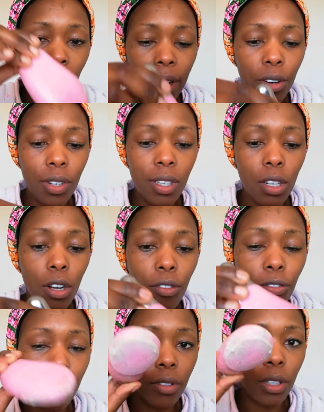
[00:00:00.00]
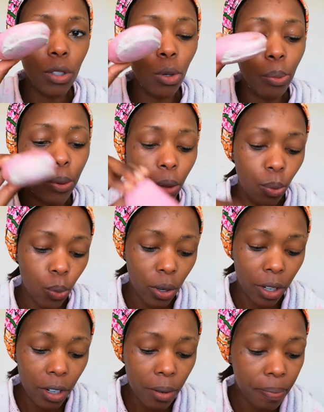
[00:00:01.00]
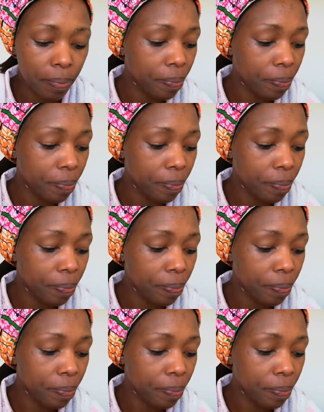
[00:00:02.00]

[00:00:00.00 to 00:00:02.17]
like rinse it off the soap with water.